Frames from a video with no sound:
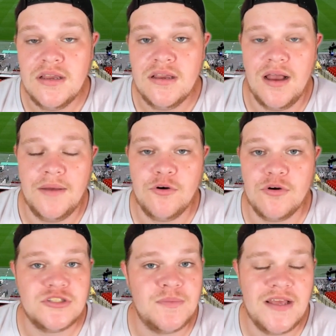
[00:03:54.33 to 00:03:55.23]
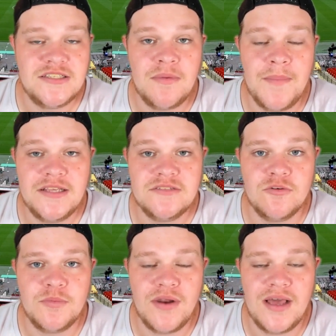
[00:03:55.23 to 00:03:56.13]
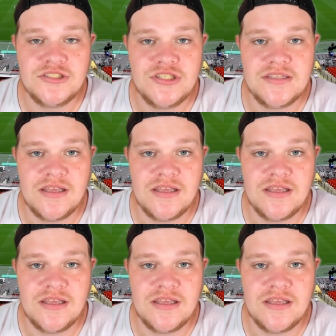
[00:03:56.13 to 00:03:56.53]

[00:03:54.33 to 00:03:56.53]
Norwich, they played some amazing football last year.